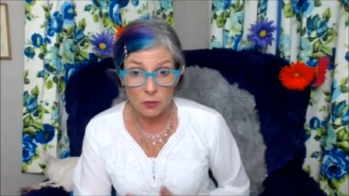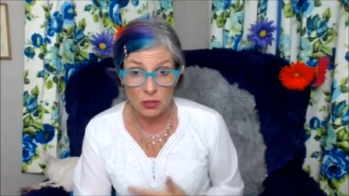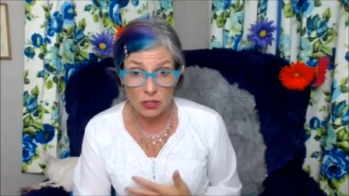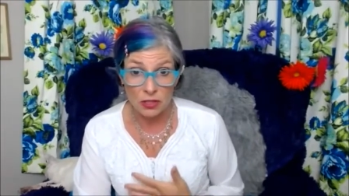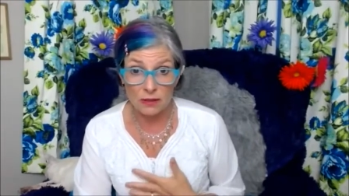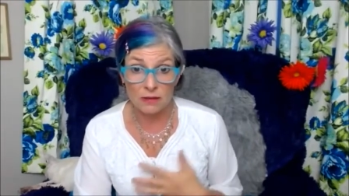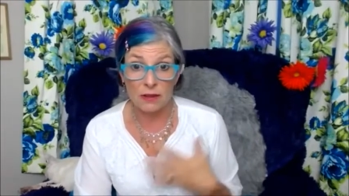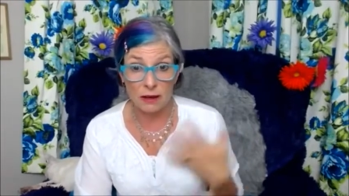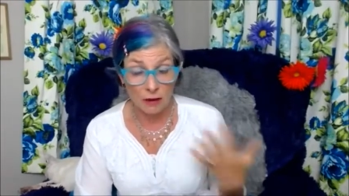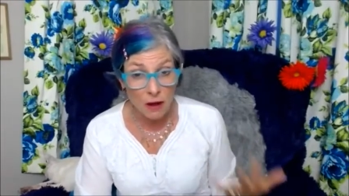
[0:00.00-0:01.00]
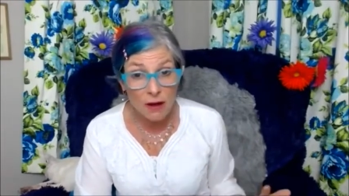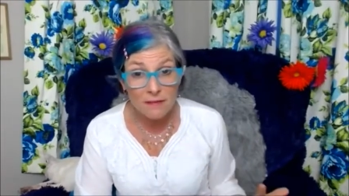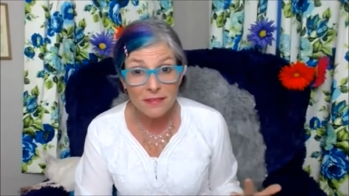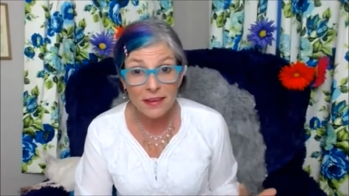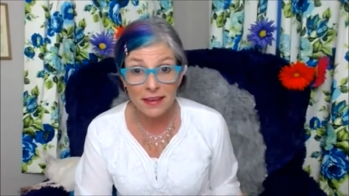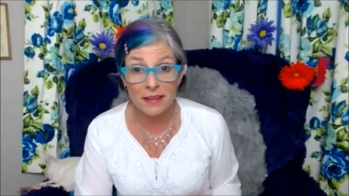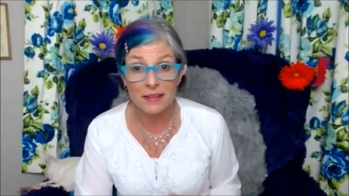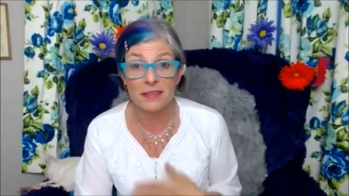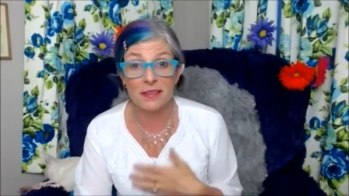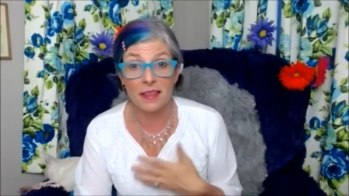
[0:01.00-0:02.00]
which is that
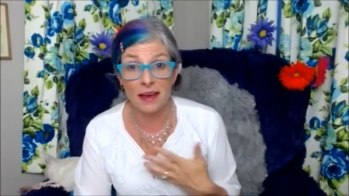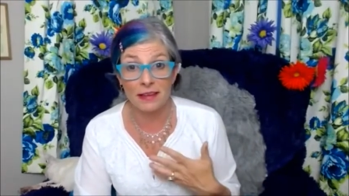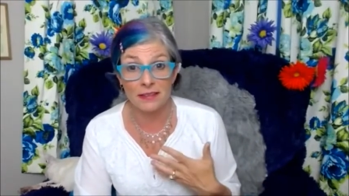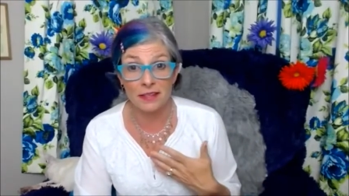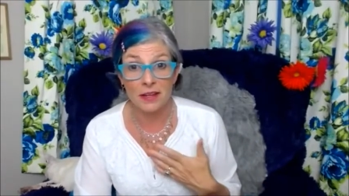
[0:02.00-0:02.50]
confidence, that